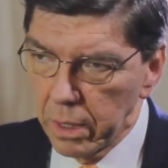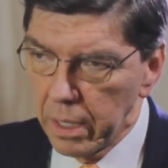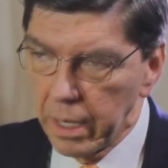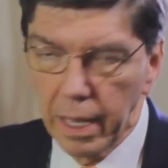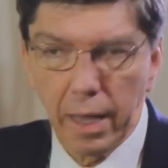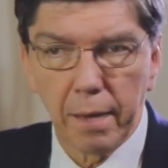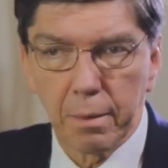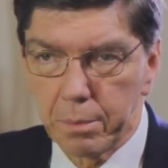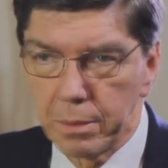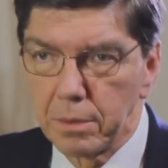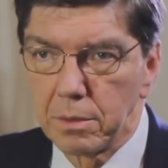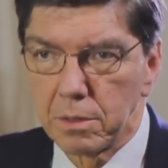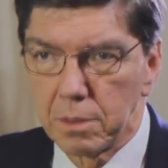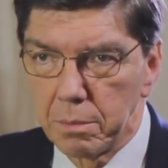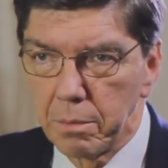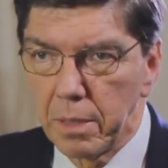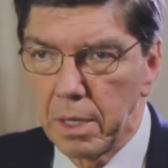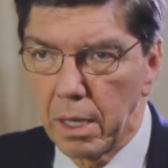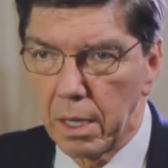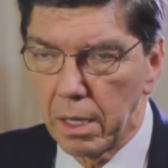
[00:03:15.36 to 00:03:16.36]
what had happened
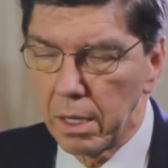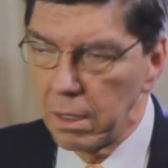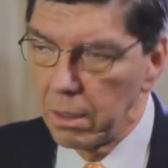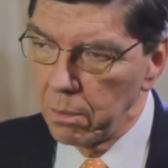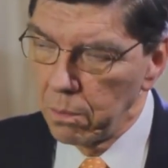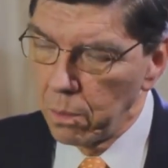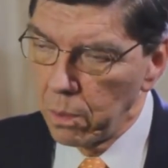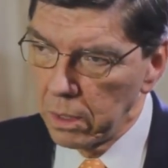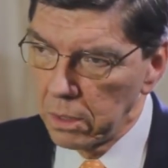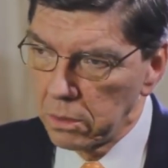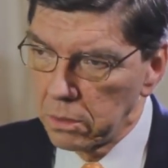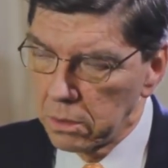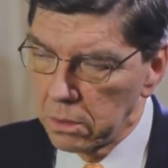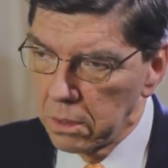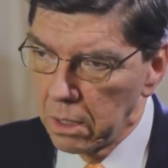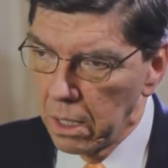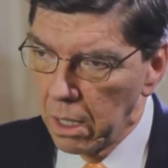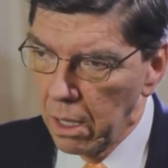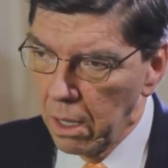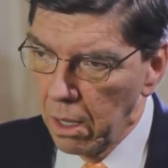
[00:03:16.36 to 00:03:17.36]
to me
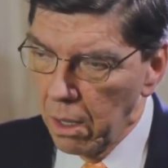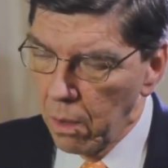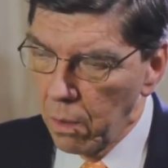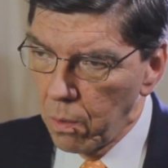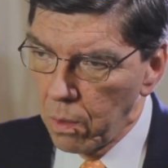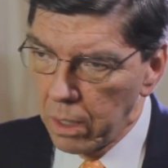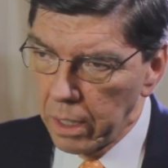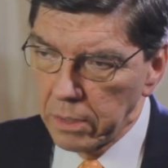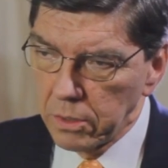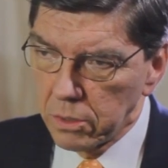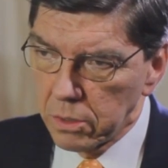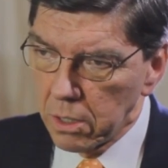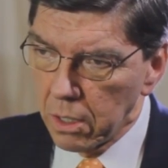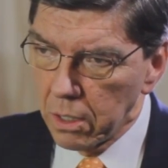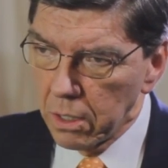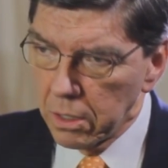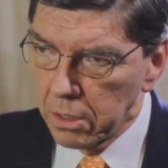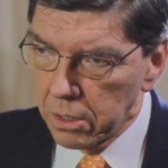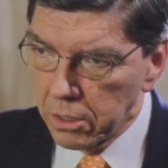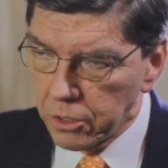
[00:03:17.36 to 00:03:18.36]
was when I
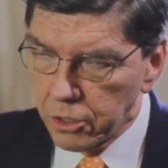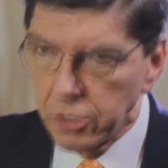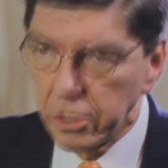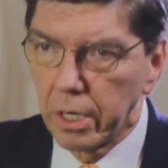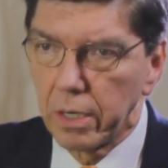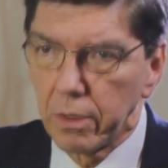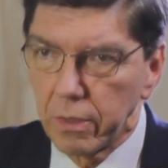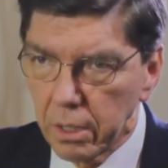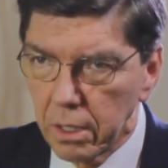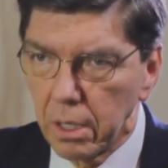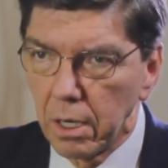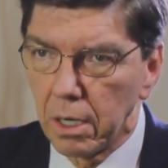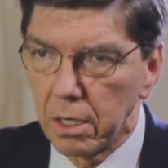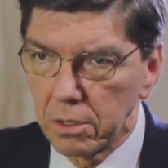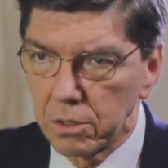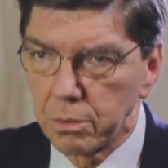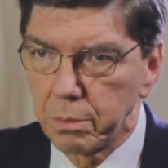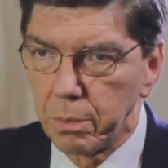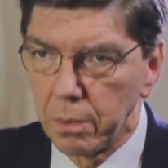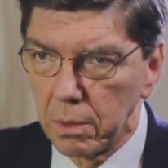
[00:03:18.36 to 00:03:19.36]
started to share the
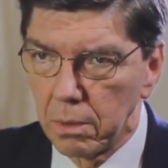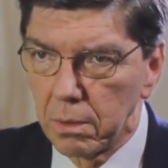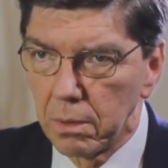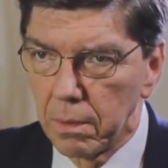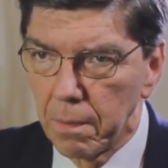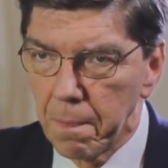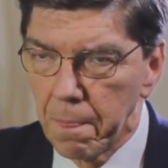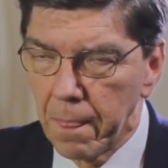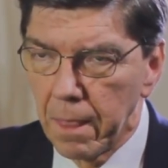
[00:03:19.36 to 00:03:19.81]
gospel,